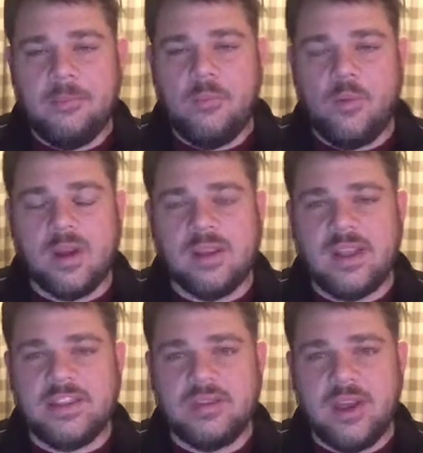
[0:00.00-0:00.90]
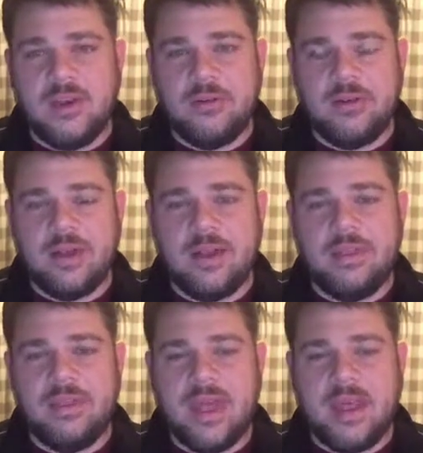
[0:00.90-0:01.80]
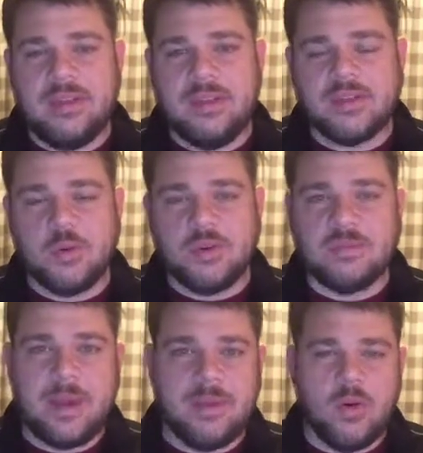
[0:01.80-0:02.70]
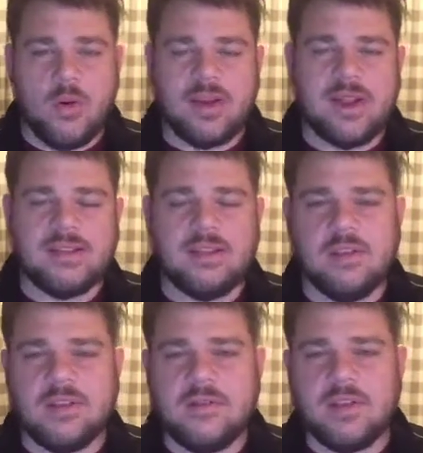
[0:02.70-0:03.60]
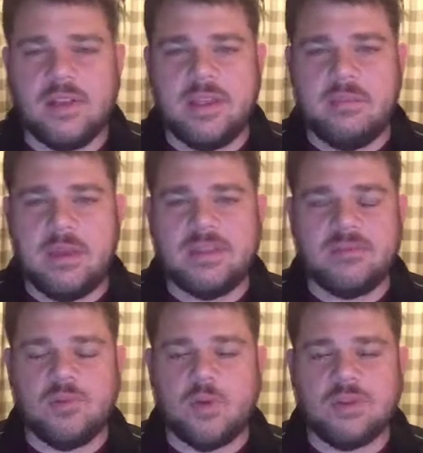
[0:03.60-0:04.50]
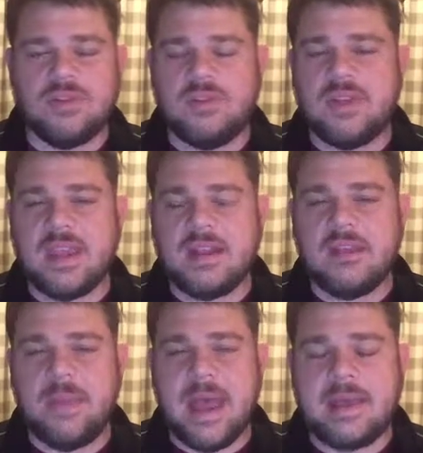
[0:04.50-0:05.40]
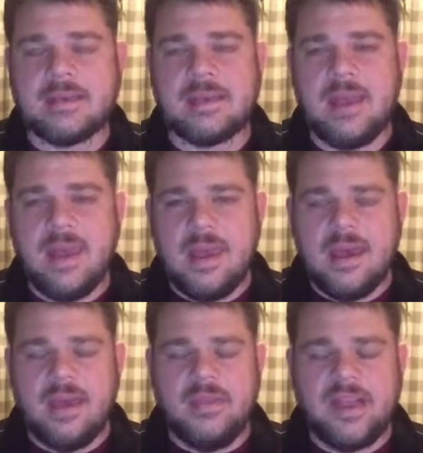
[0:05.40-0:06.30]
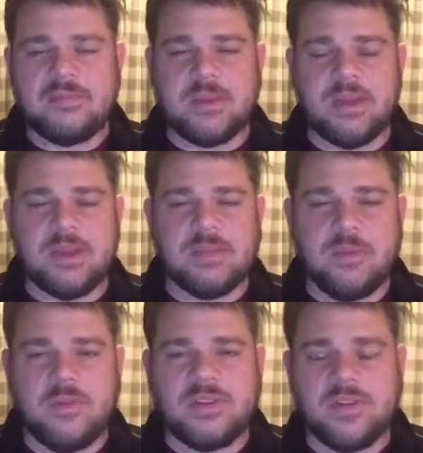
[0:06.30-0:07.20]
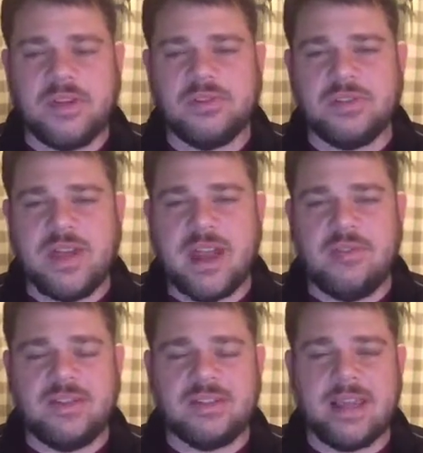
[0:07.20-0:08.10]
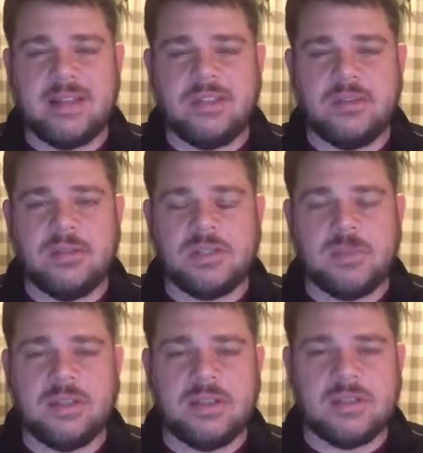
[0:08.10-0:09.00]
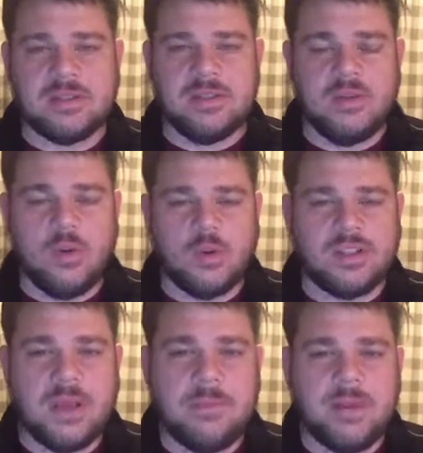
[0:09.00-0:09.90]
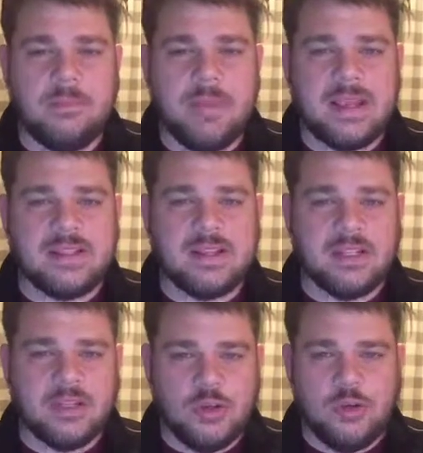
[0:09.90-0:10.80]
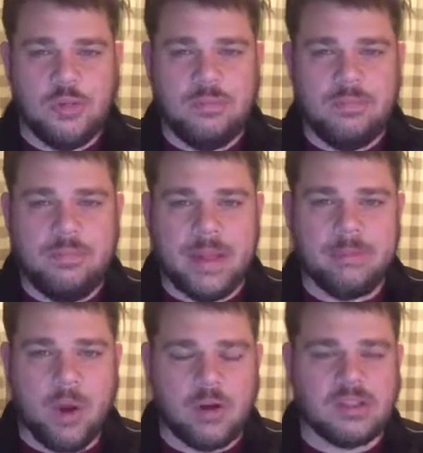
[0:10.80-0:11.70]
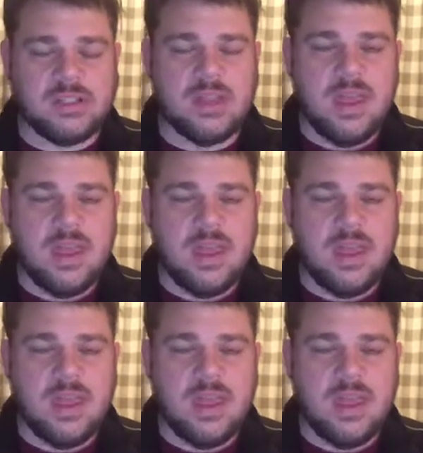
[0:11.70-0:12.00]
Wanted to let you know that this course might be organized a little differently than maybe some courses you've taken in the past, and that's because Professor Andrews and I have decided to split this course up into basically two big parts.